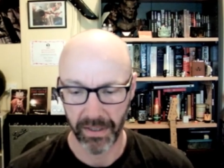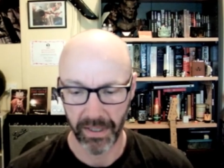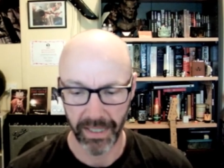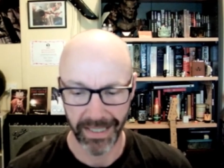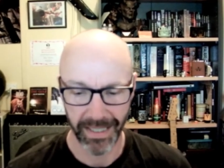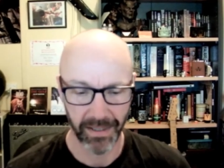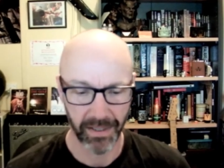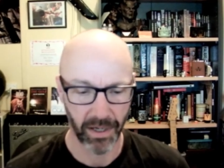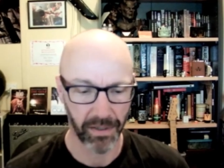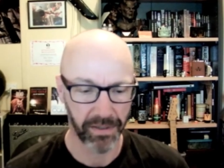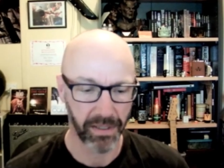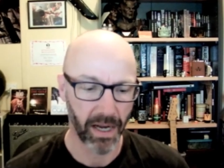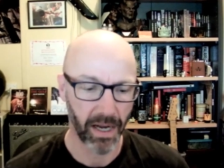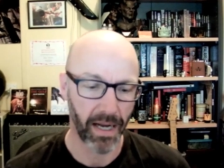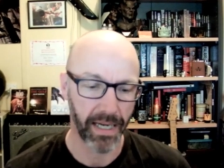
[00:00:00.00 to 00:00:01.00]
his
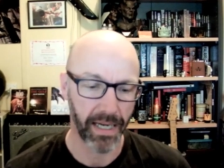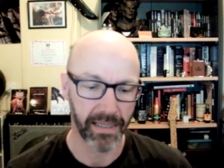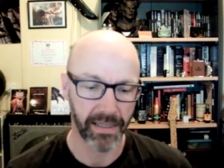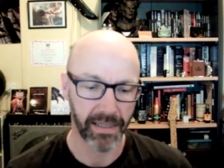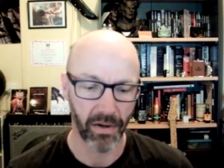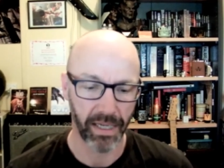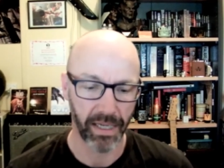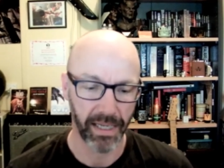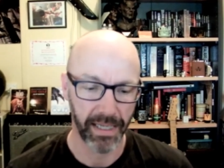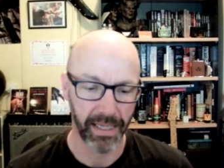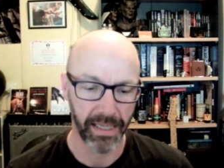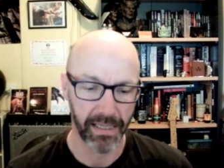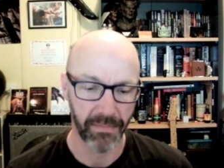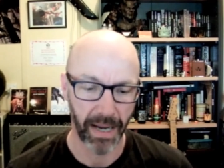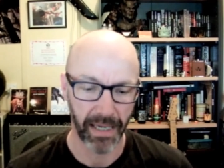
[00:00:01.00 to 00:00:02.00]
exultant high slowly
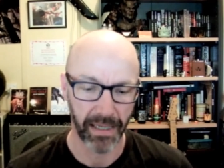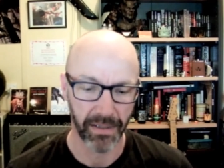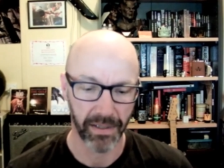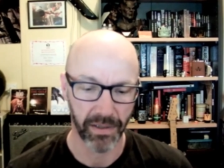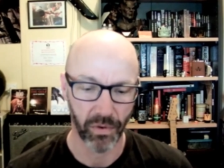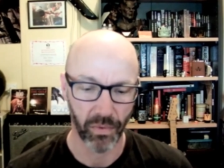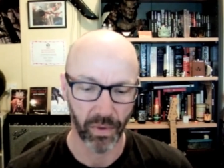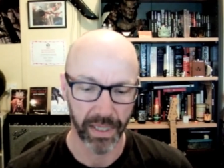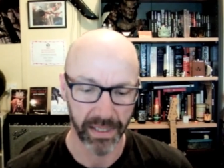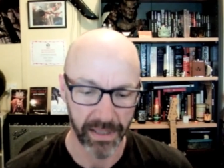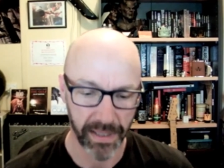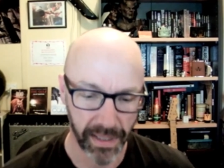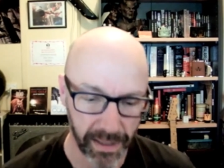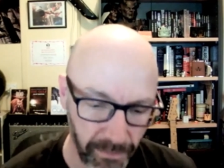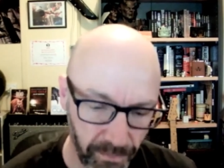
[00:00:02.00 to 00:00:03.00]
eased back as it always
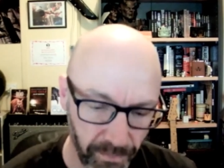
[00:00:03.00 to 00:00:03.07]
did.